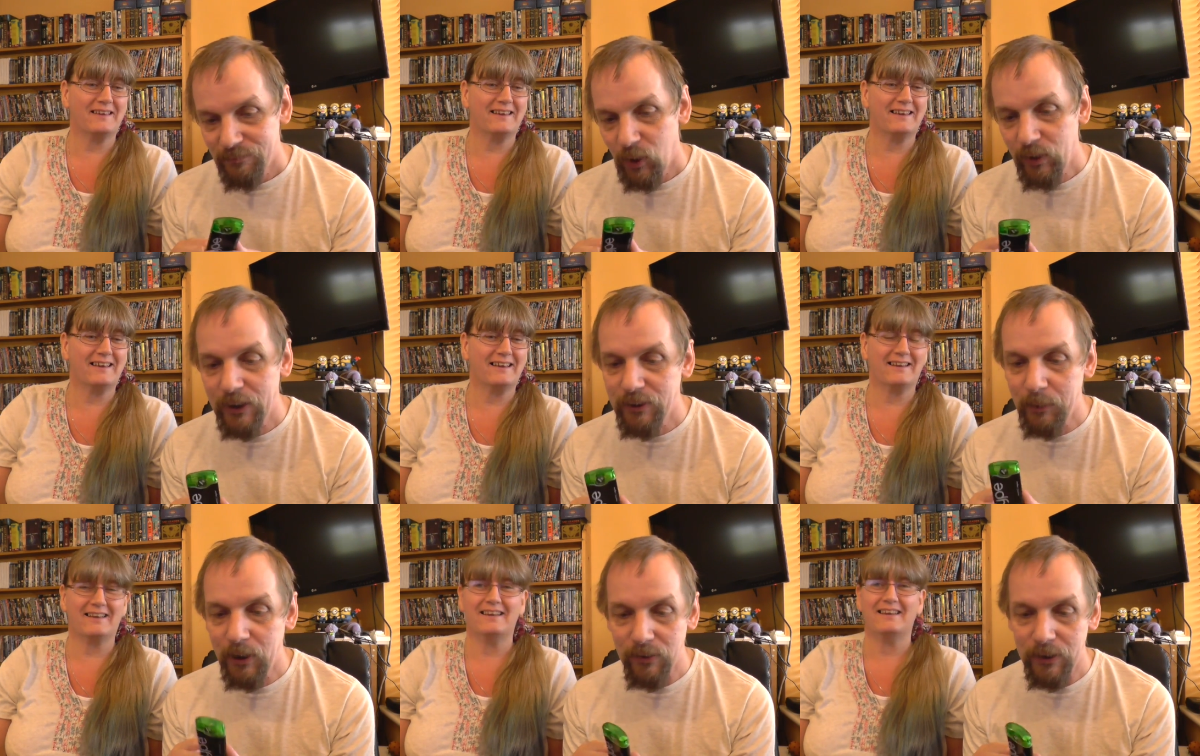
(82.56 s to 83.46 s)
Speaker 1: Okay, so we
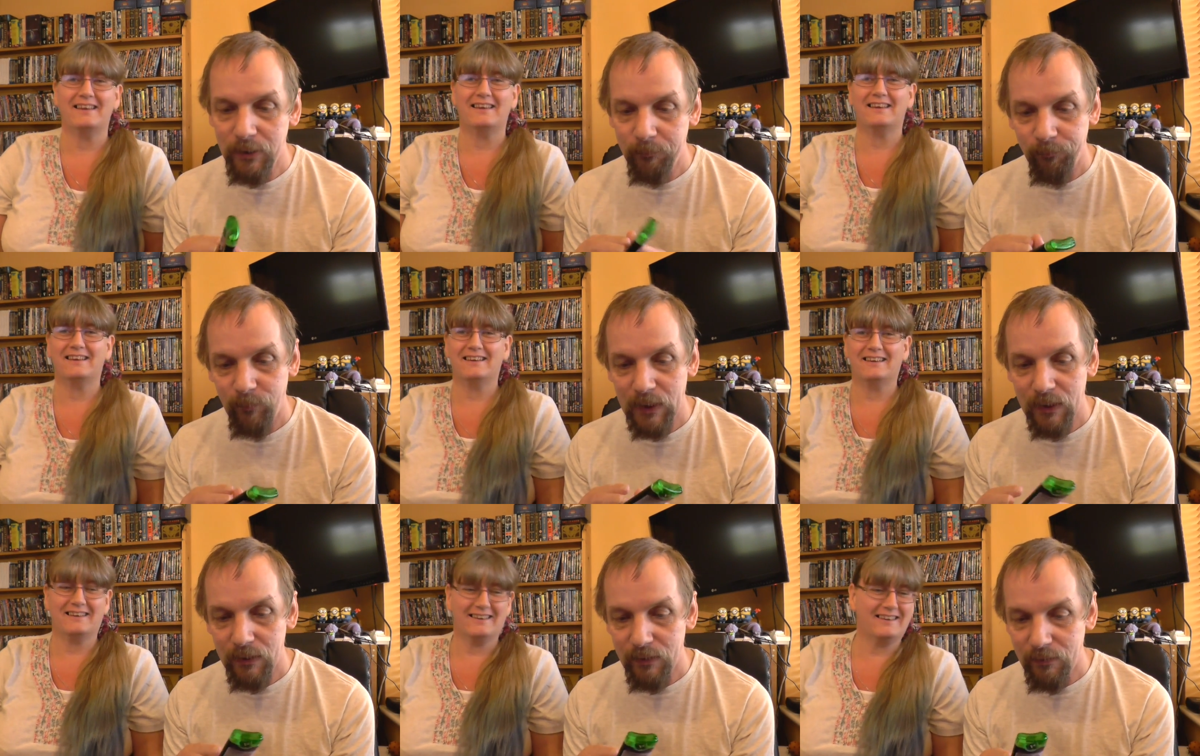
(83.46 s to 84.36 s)
got the
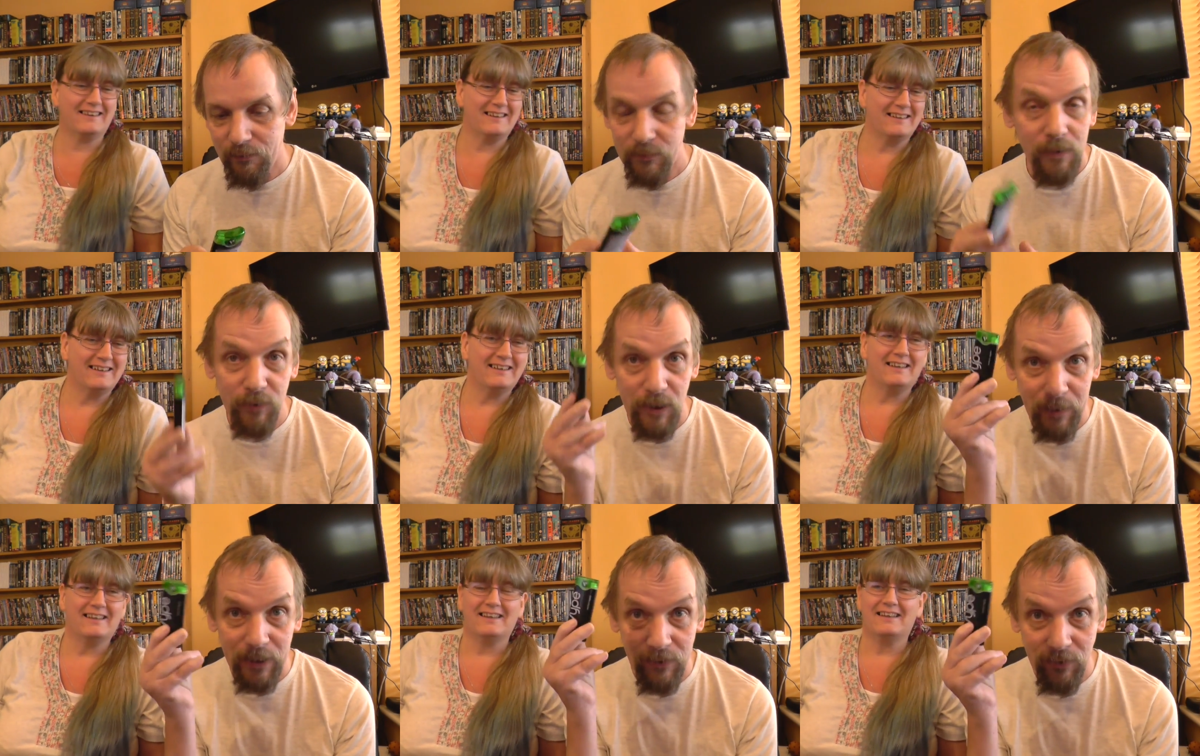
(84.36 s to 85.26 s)
the Vype
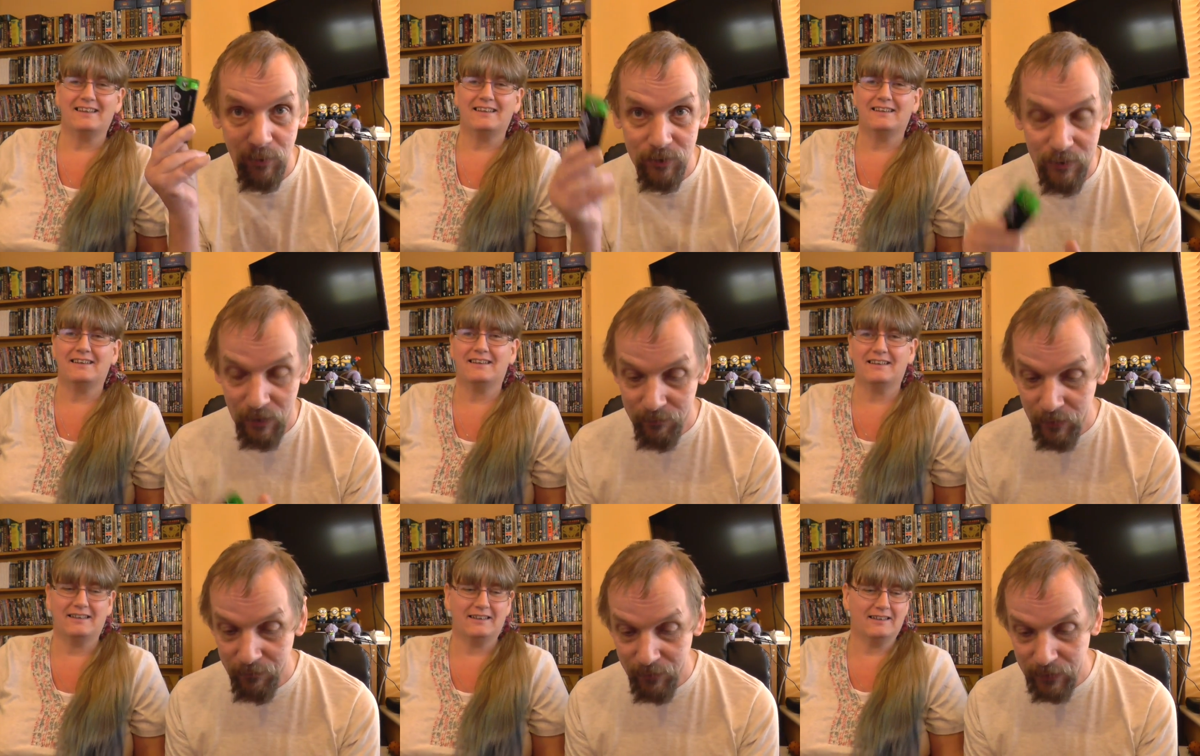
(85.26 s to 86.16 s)
handed to us at, at
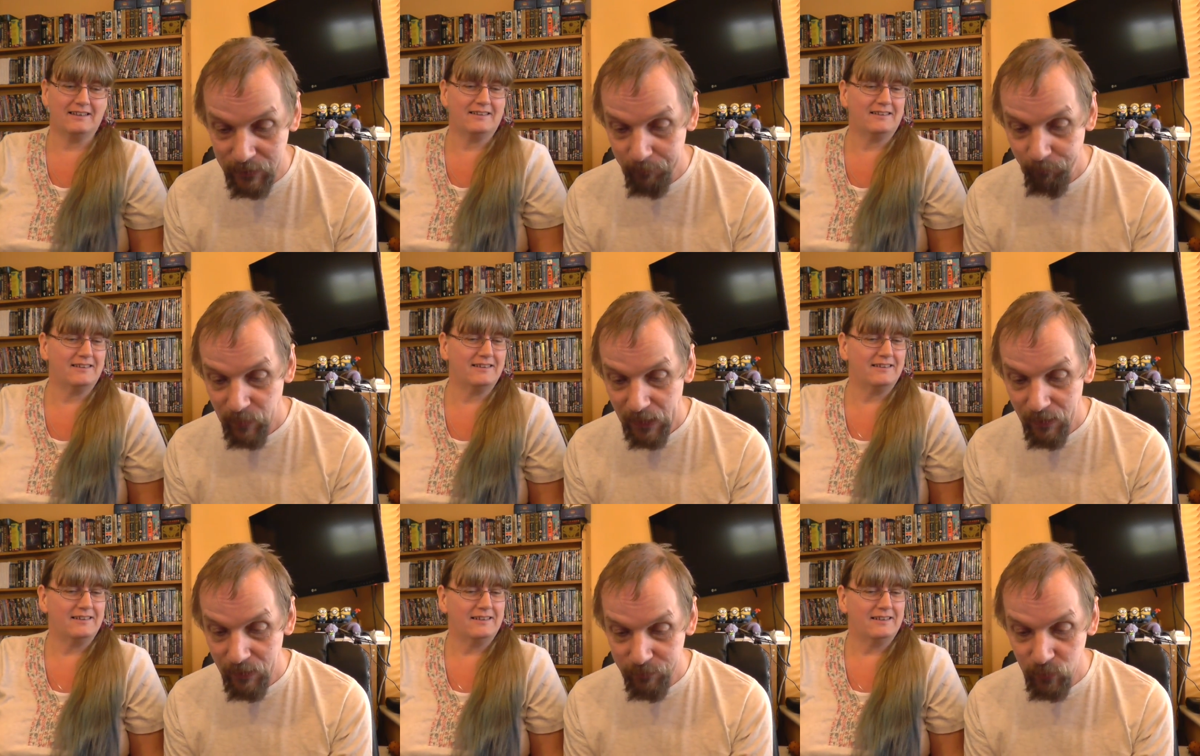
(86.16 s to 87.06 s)
Vape Fest.
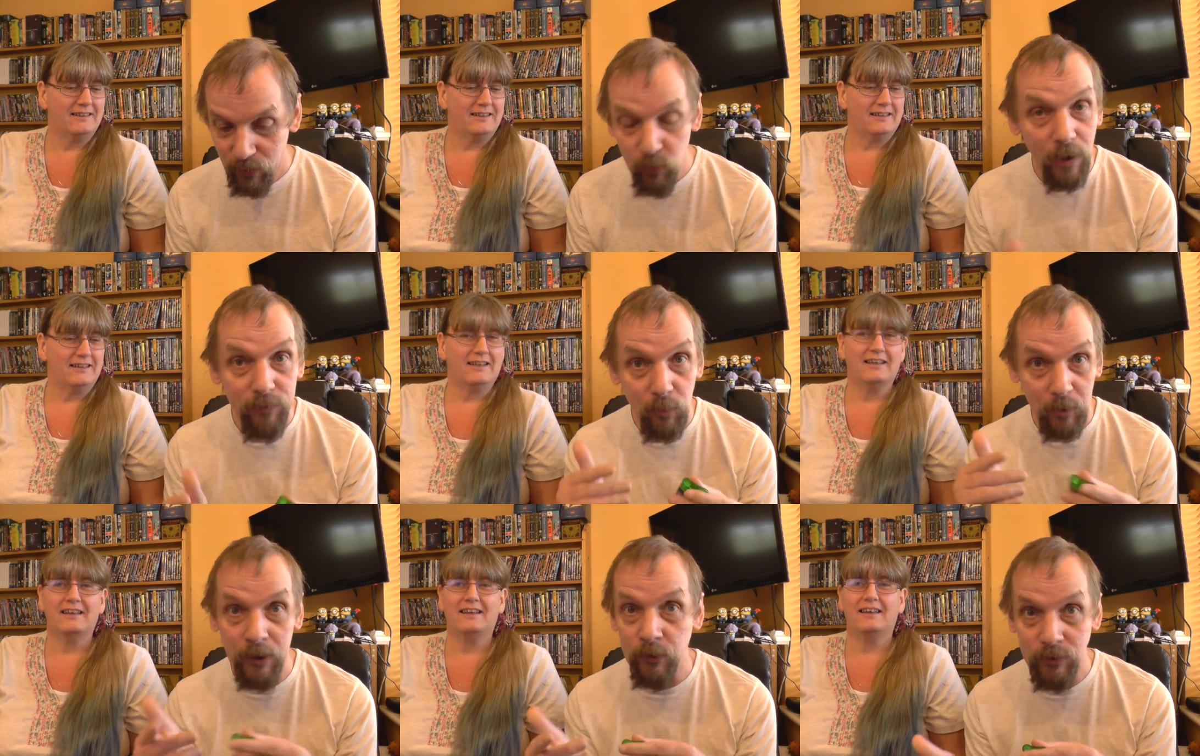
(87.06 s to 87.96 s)
And I thought, oh, I've got one
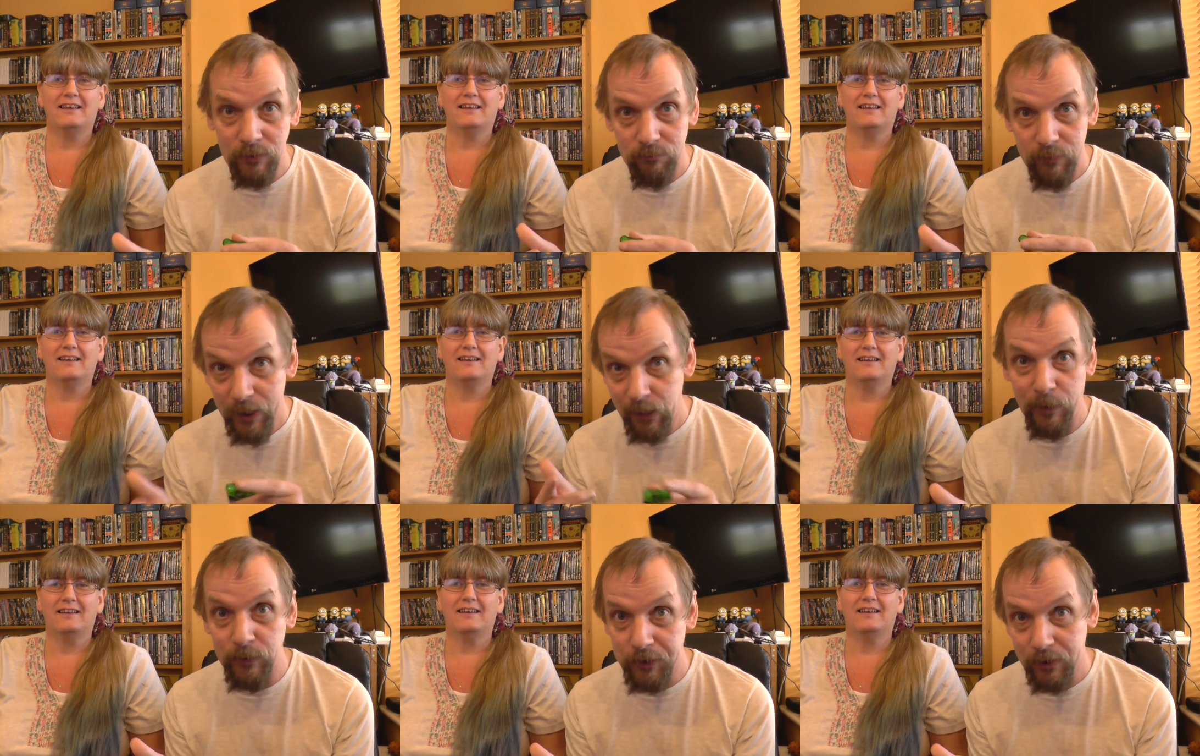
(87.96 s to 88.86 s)
of those in the
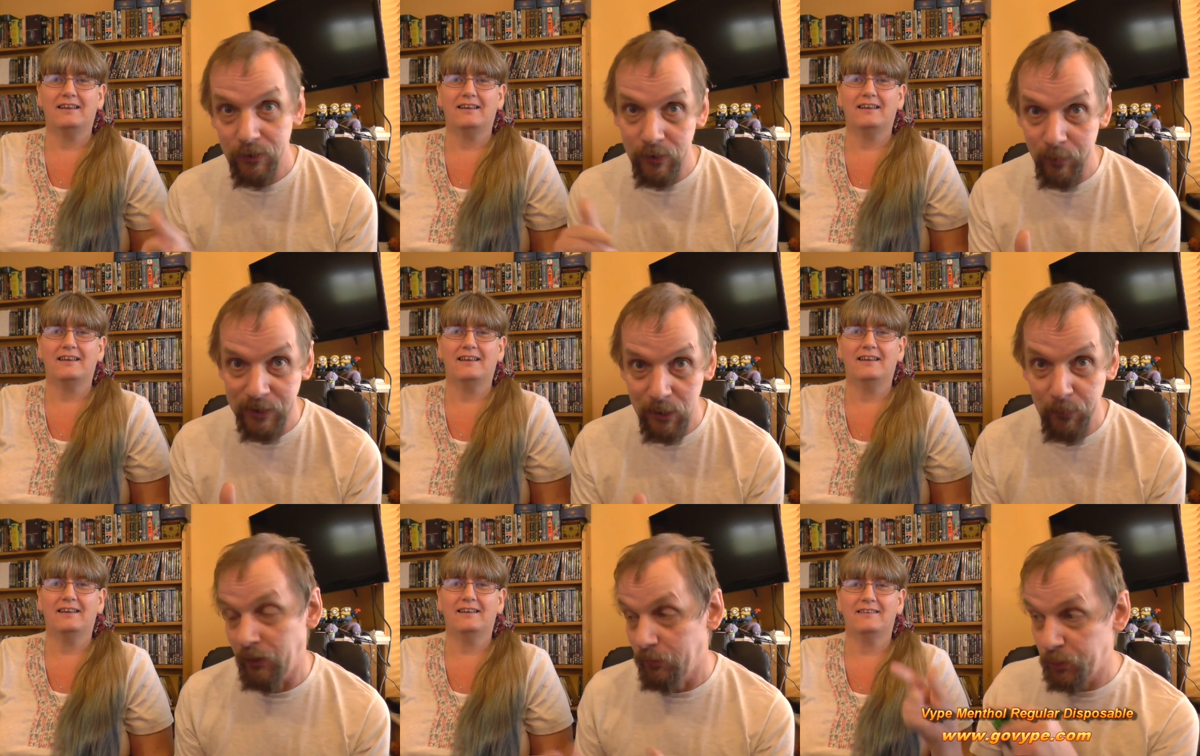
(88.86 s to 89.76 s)
post on the way to
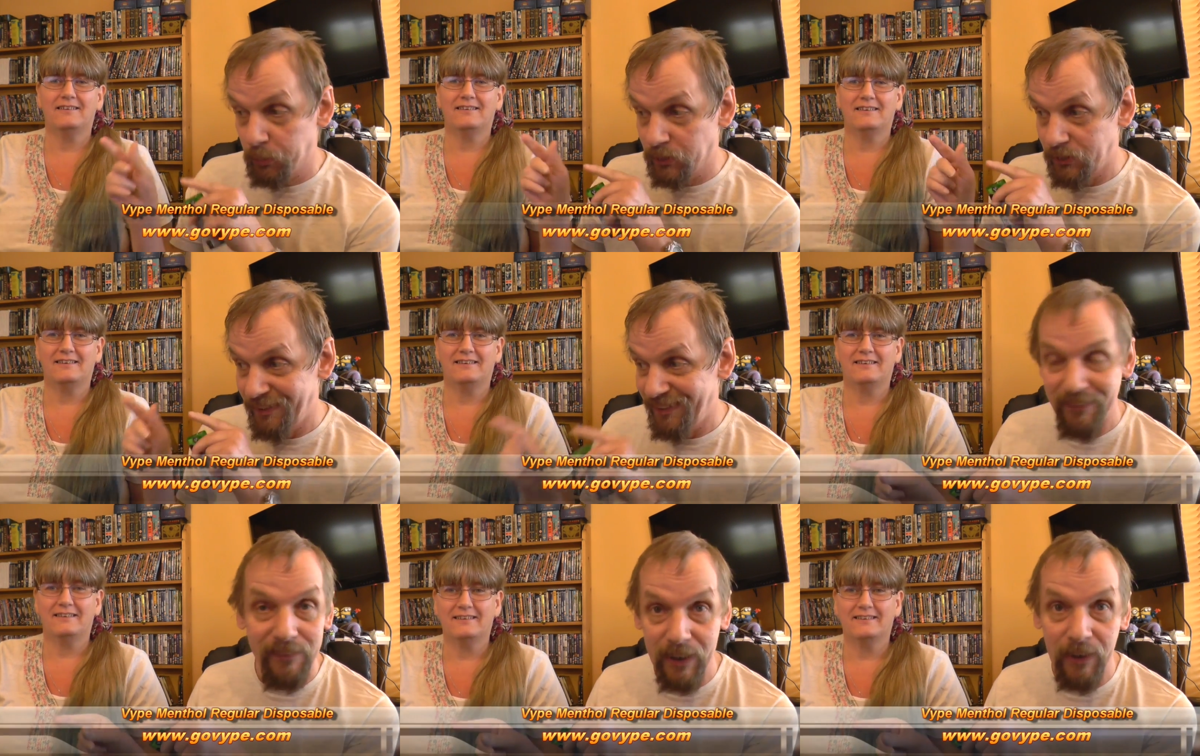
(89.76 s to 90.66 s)
me, which was
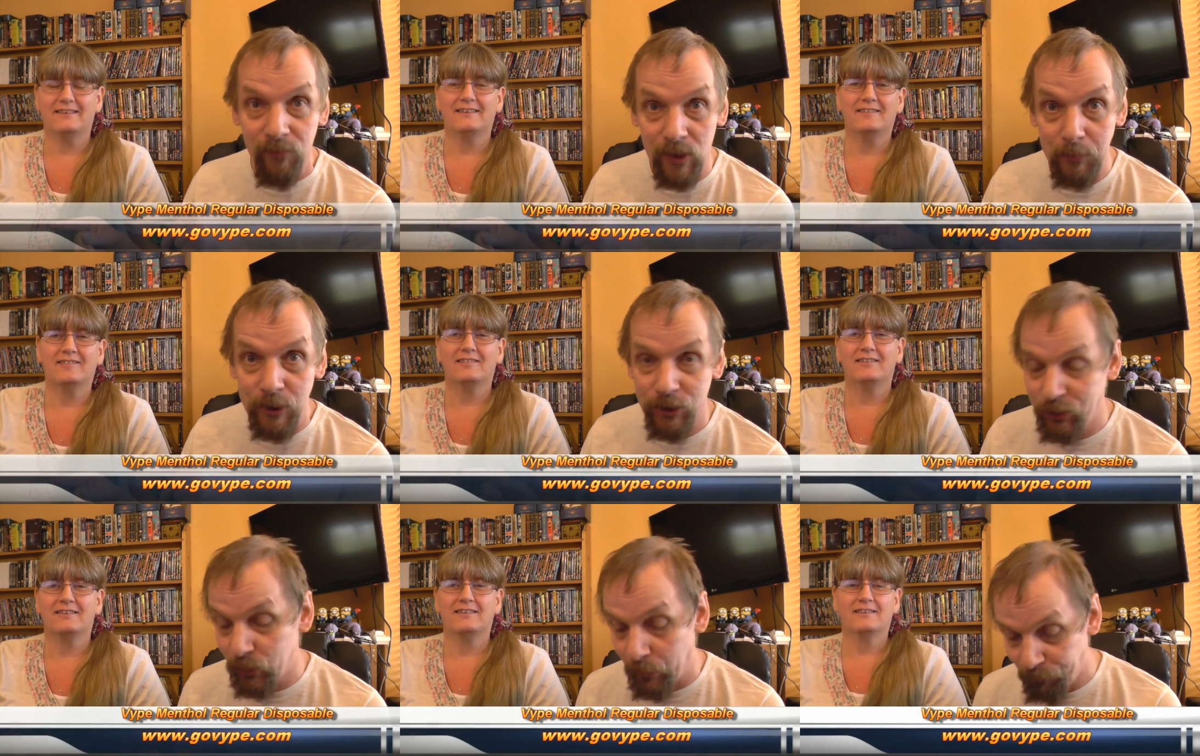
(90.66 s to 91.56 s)
that envelope we just
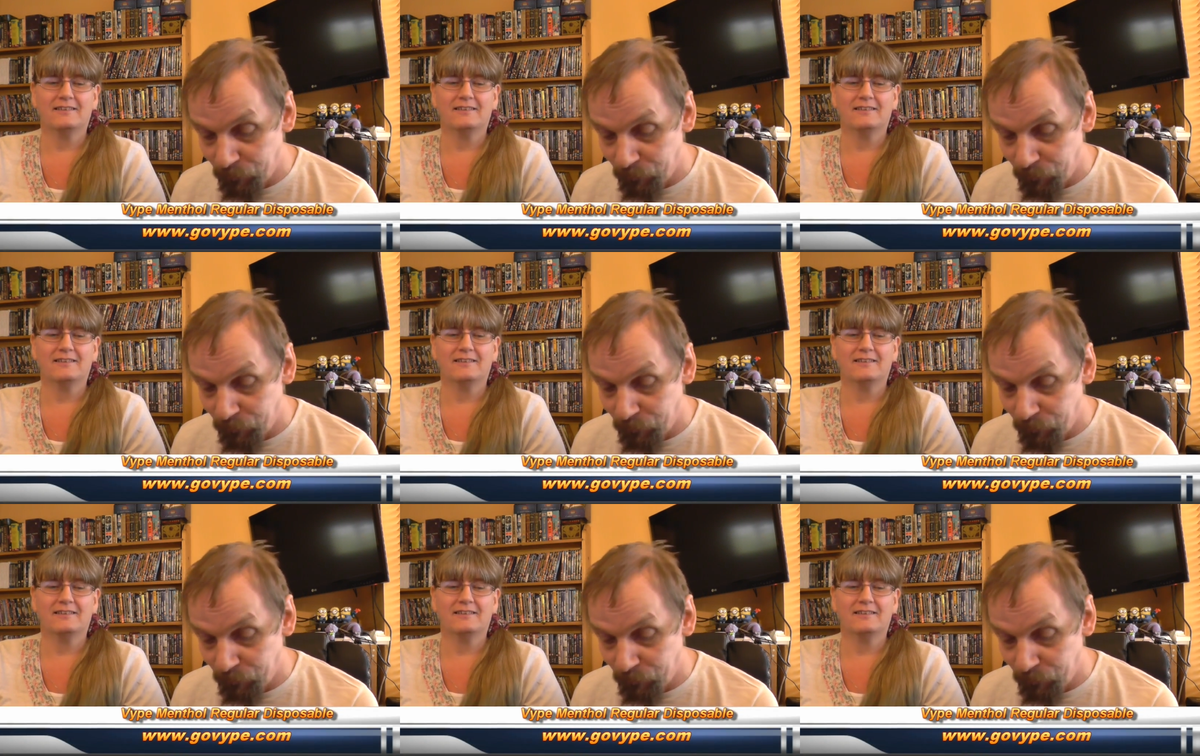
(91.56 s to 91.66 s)
saw.